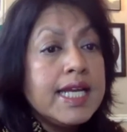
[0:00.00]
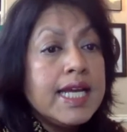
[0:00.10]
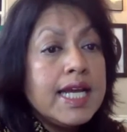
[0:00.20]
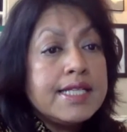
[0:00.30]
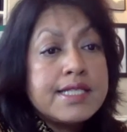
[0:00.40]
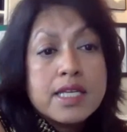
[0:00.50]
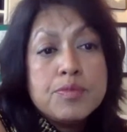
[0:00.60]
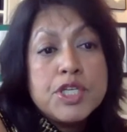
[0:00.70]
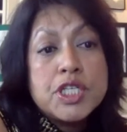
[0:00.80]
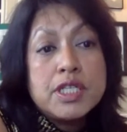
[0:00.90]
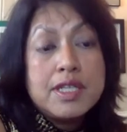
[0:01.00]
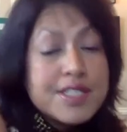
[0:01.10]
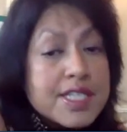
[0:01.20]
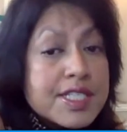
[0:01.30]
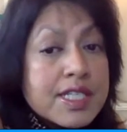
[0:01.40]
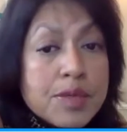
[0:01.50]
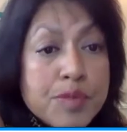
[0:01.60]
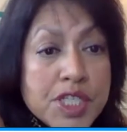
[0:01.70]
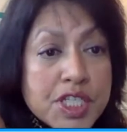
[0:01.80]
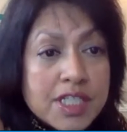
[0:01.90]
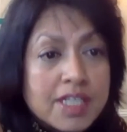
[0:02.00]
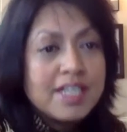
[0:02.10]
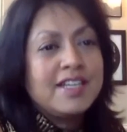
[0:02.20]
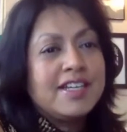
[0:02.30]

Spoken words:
It's a commission. It's just a commission